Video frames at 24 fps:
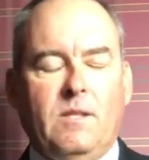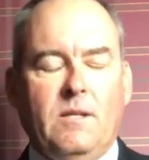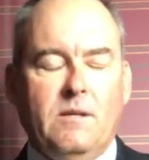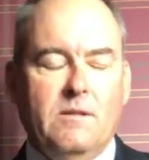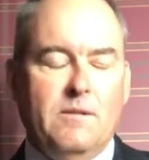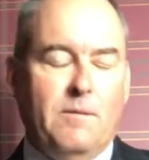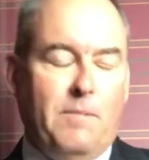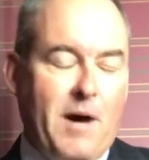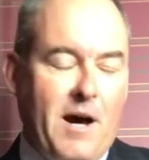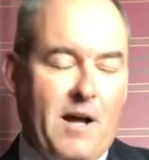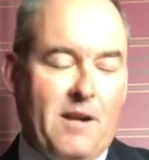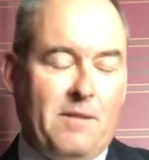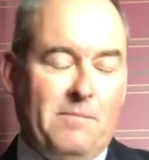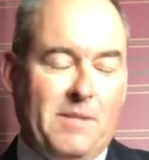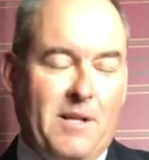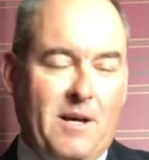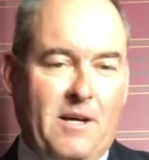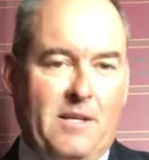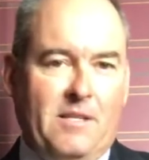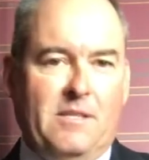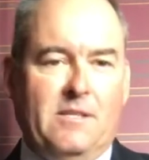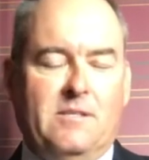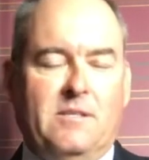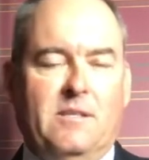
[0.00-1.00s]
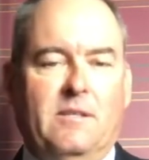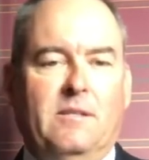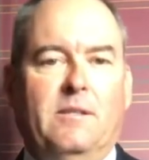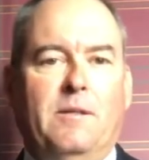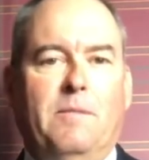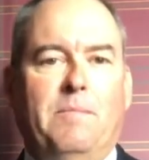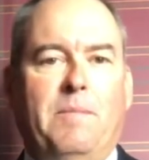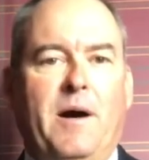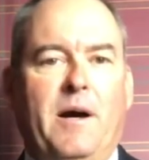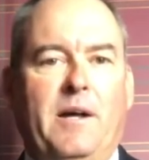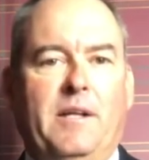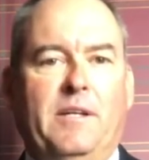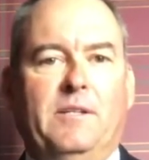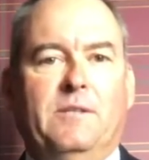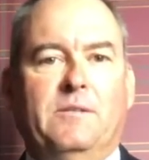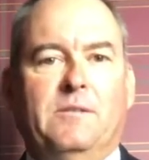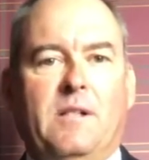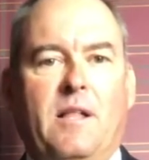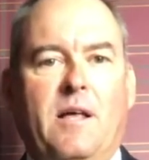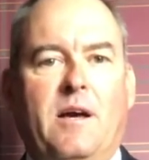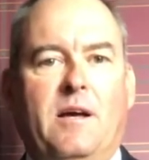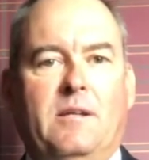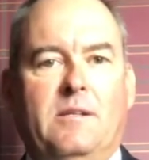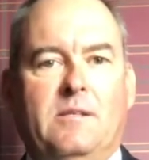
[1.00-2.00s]
the bottom line is that the pineal
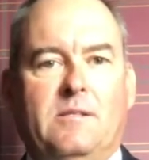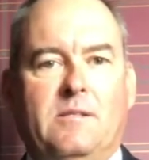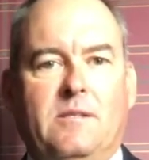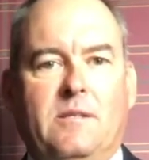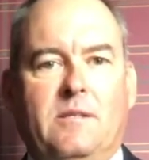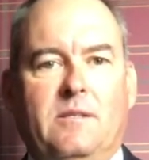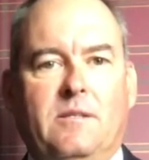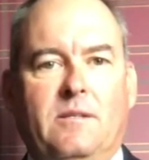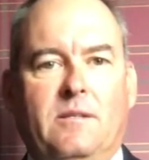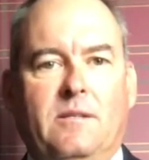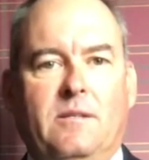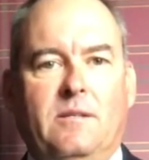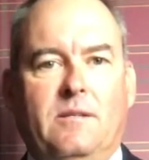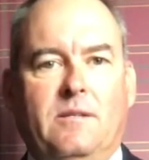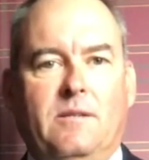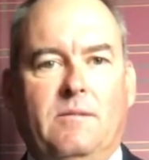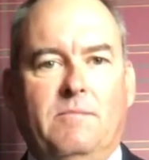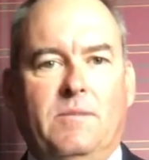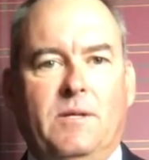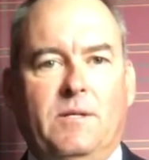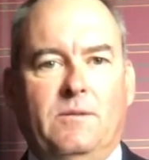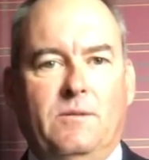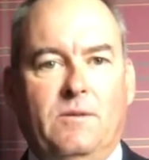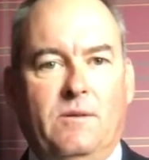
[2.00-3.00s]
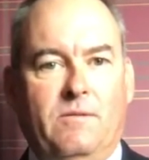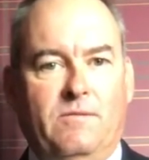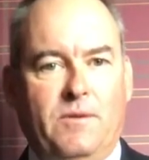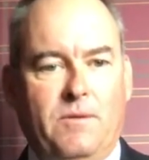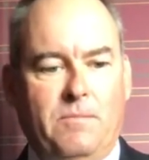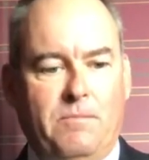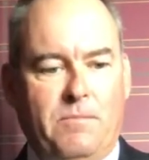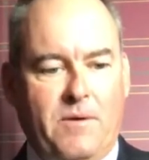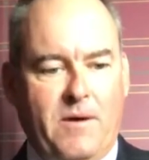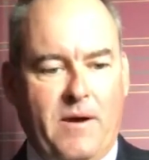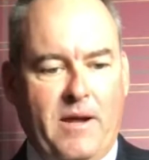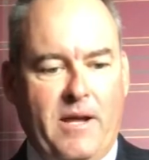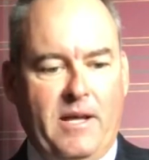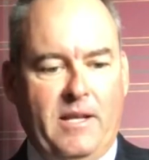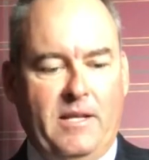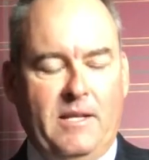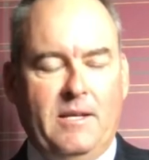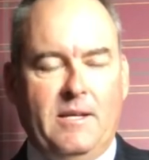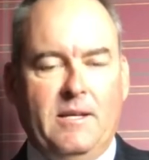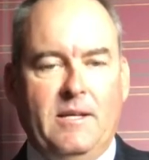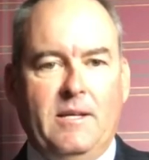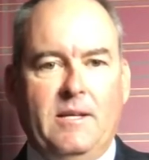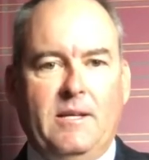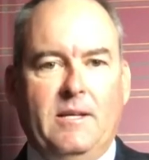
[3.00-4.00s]
gland is in the middle of your
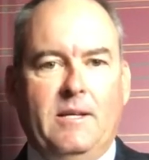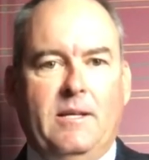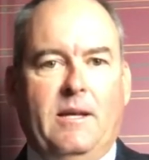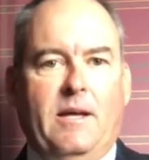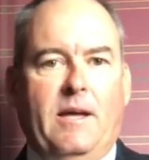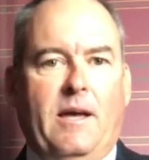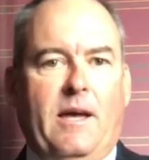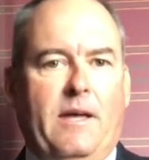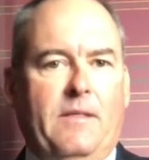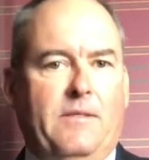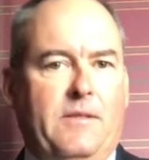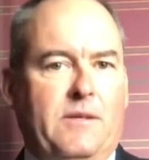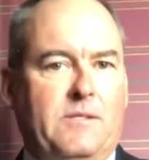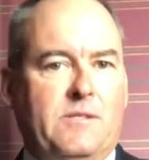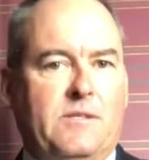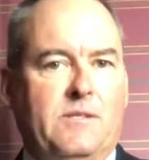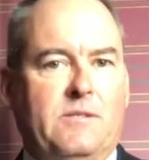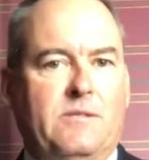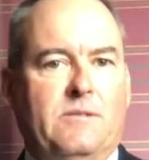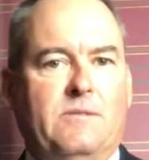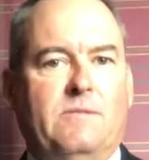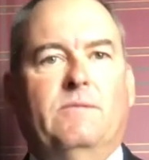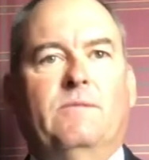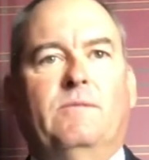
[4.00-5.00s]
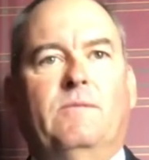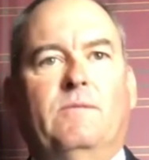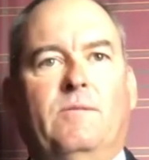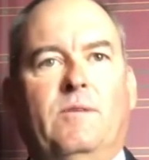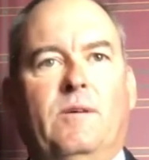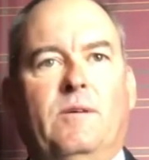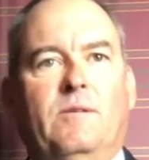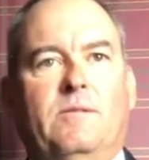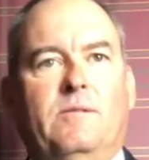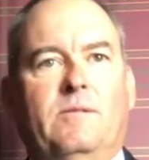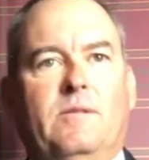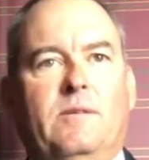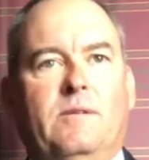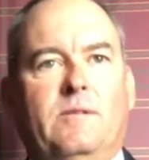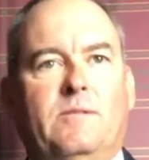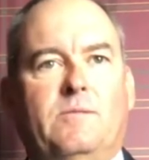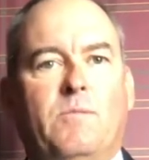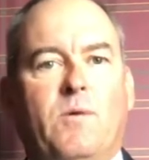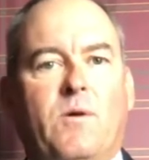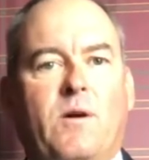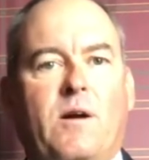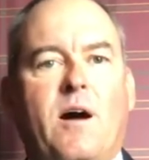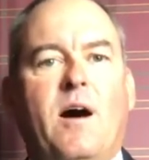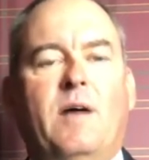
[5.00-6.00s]
brain, and this is what is
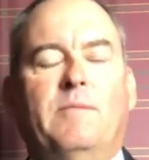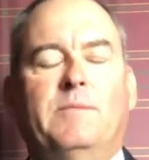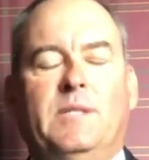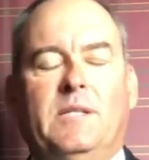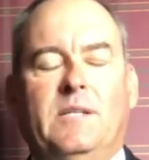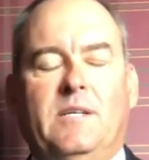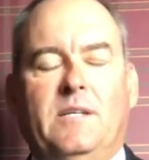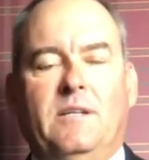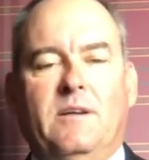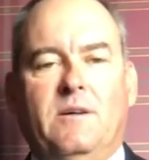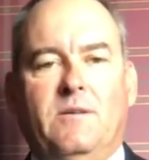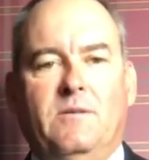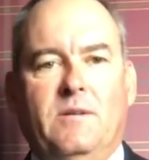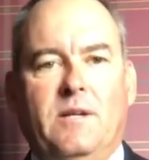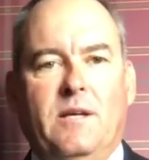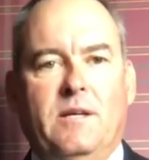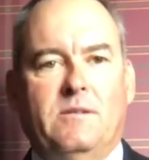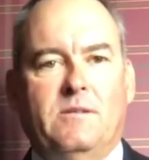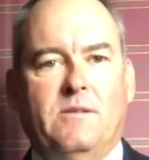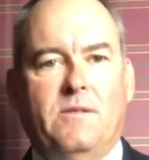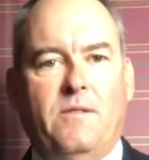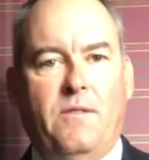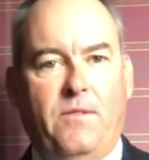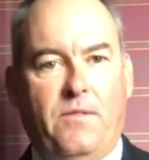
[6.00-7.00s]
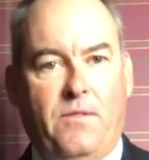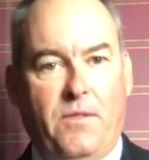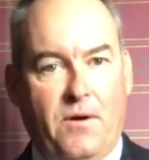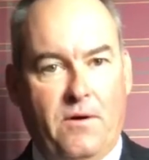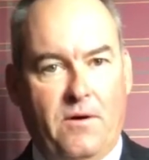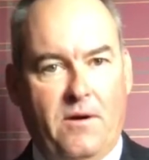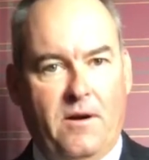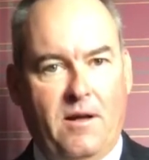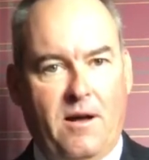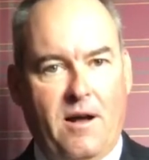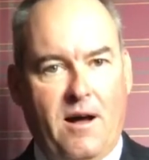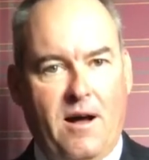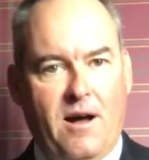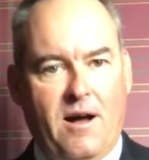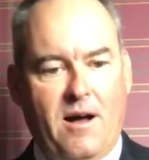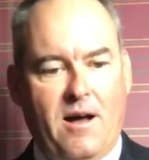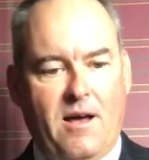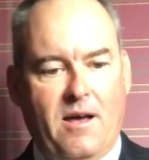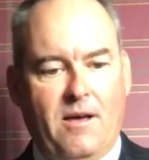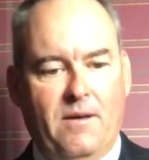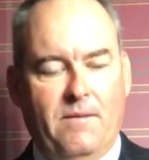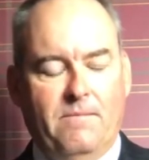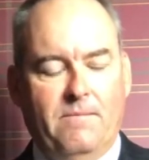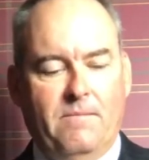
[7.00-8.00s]
more commonly known as the third
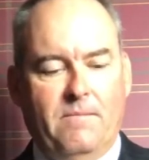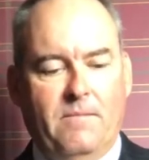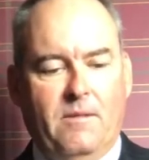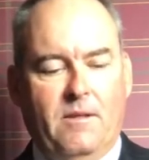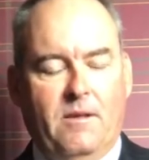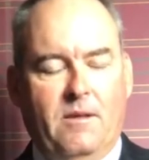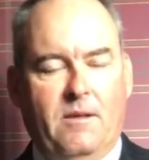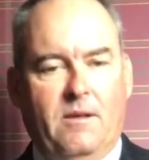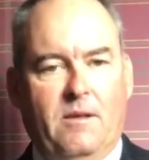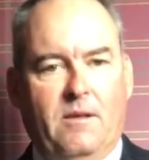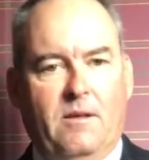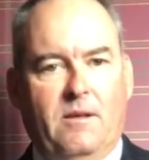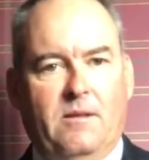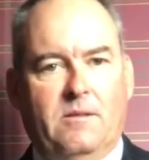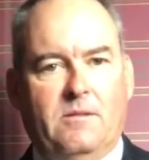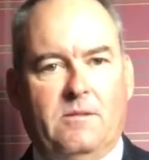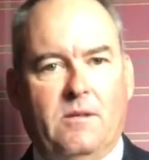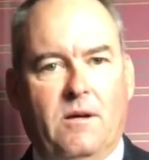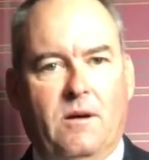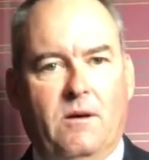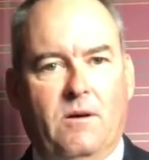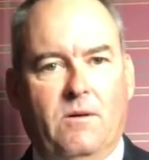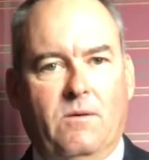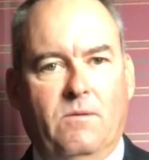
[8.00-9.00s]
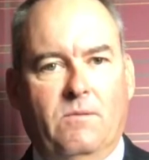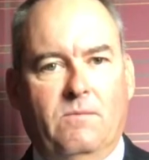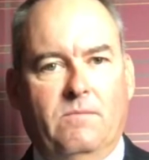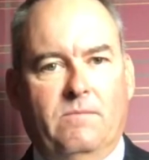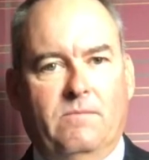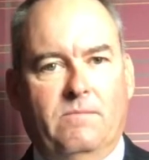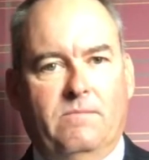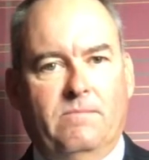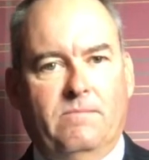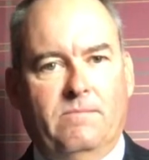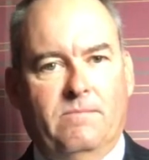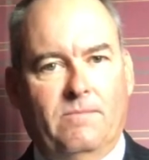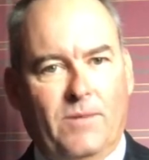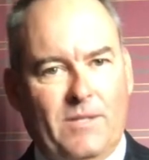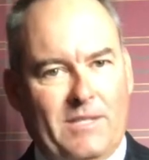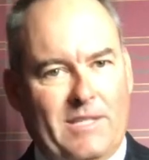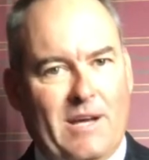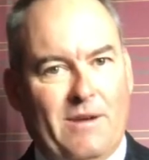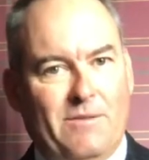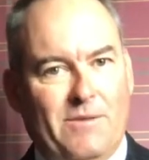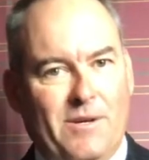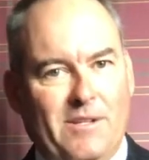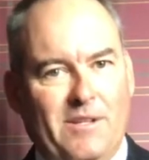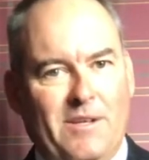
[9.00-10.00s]
eye. So what
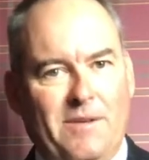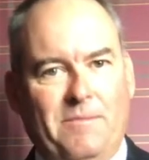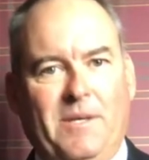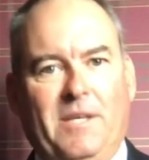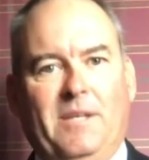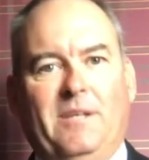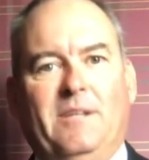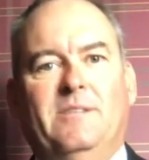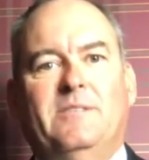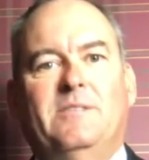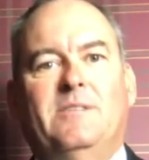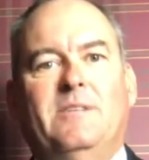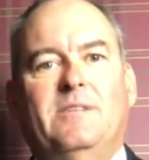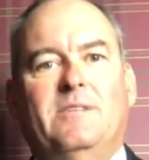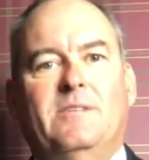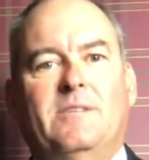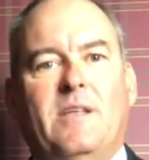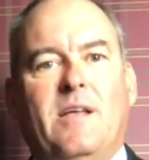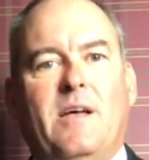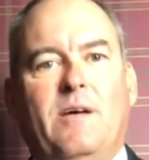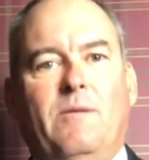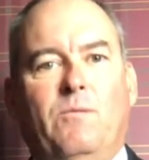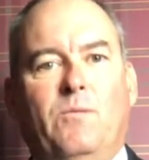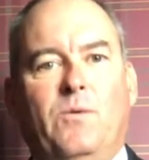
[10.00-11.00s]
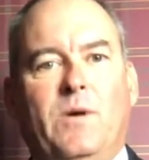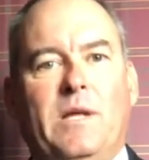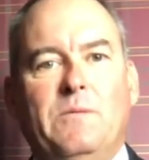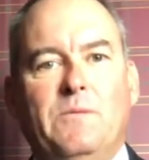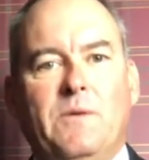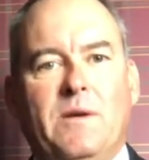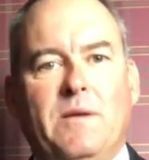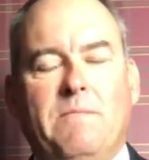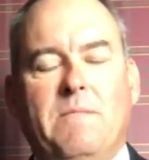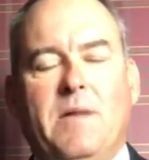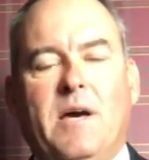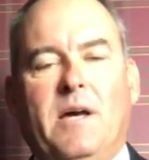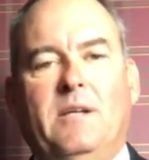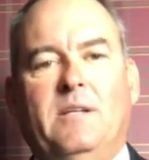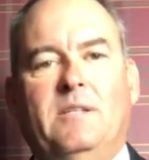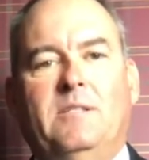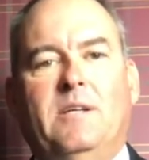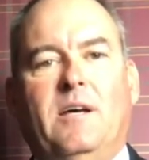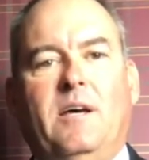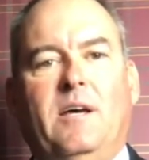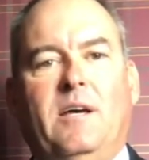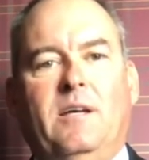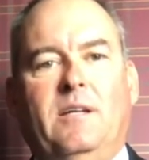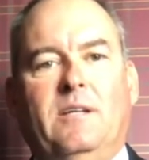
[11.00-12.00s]
that really means is that when we
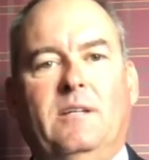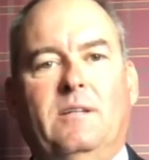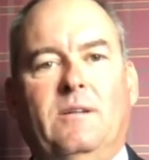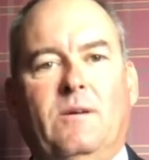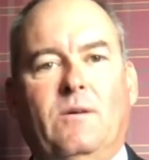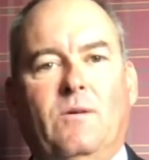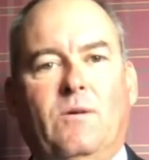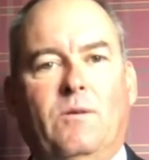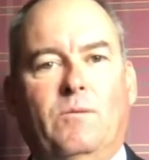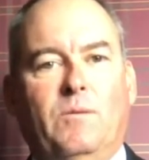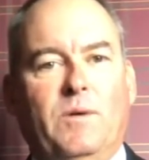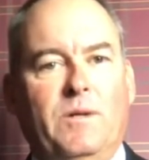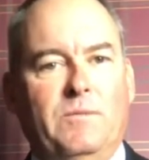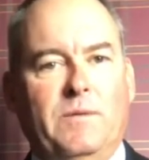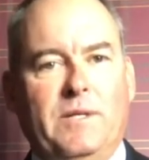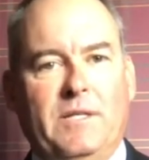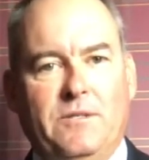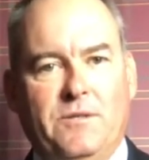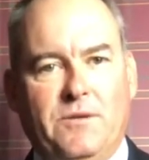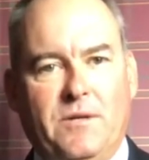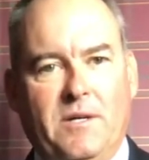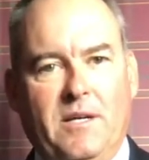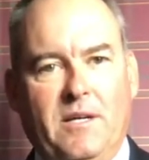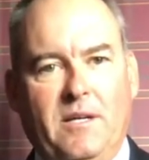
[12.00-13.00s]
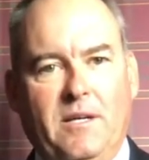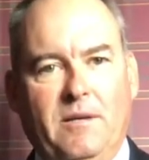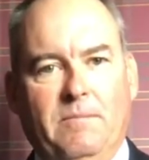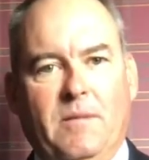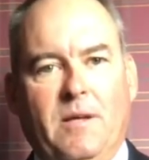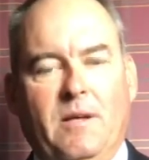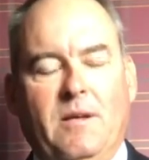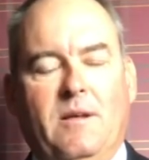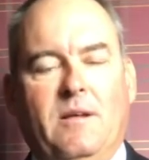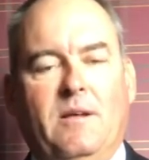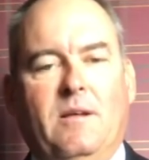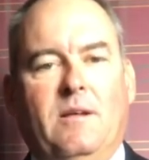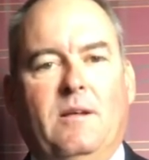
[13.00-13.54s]
meditate or when we dream,